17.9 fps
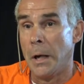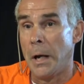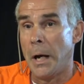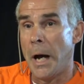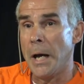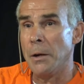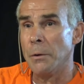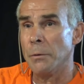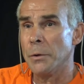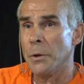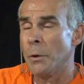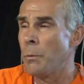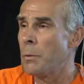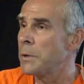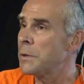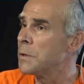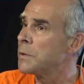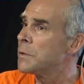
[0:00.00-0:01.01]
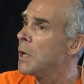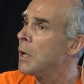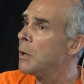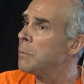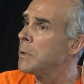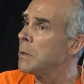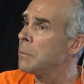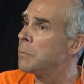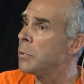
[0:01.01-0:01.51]
I don't know what to tell
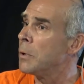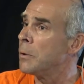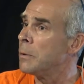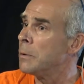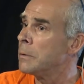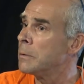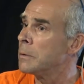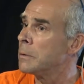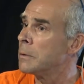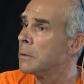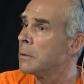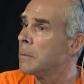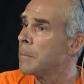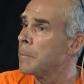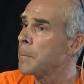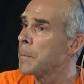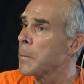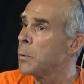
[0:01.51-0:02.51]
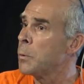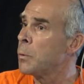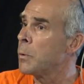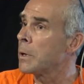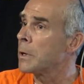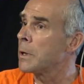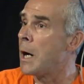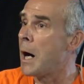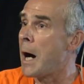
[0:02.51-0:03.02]
people who
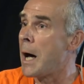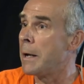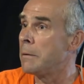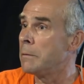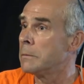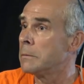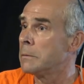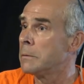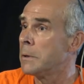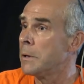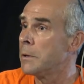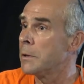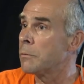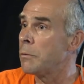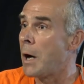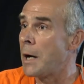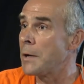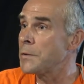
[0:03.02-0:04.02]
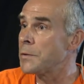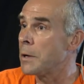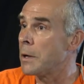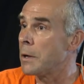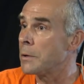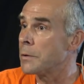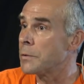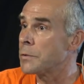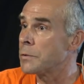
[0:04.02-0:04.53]
are caught in the
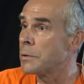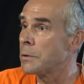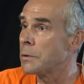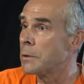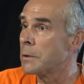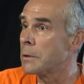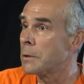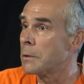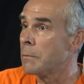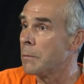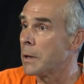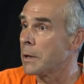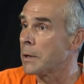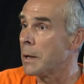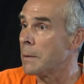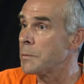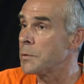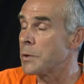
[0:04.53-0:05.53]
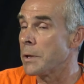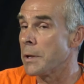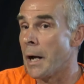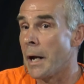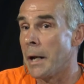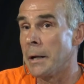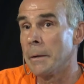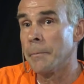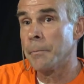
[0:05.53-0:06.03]
crosshairs when it comes to
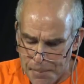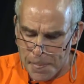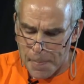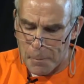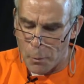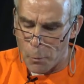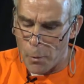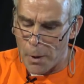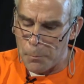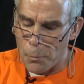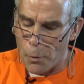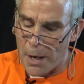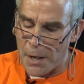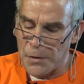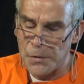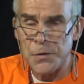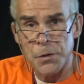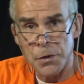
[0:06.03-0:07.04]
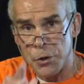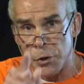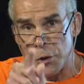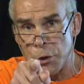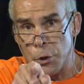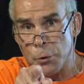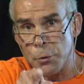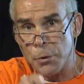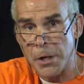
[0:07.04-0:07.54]
that. But what price do
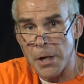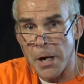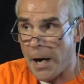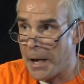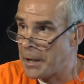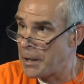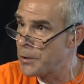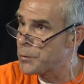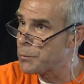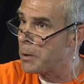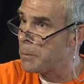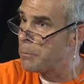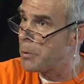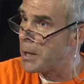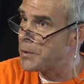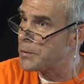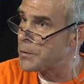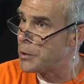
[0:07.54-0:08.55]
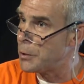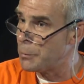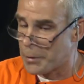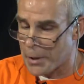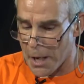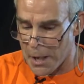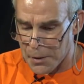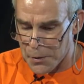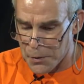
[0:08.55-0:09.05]
you, the audience, what price do you,
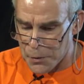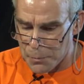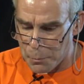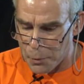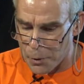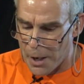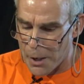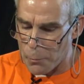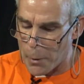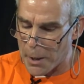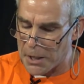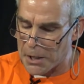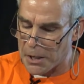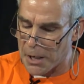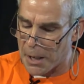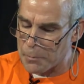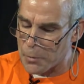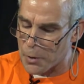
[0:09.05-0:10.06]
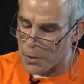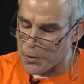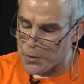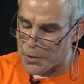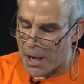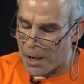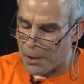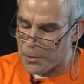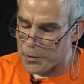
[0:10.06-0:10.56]
Dennis, put on waking up to the
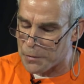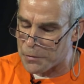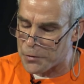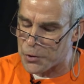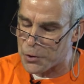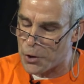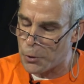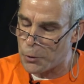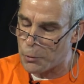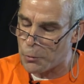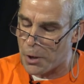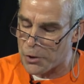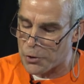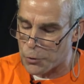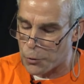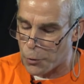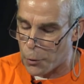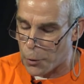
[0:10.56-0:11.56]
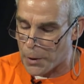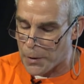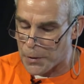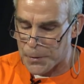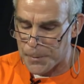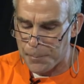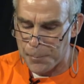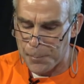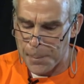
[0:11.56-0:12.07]
sounds of stone crusher
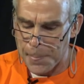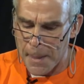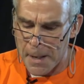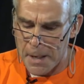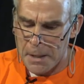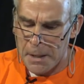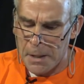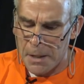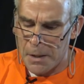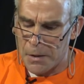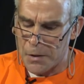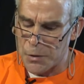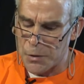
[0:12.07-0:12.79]
noise? The